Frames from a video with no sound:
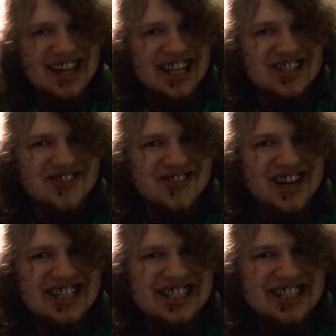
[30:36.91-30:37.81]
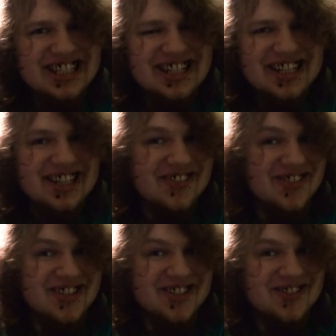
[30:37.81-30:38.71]
Thanks for watching. If you
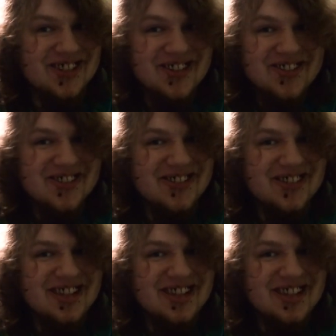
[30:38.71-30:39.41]
watched the whole way through,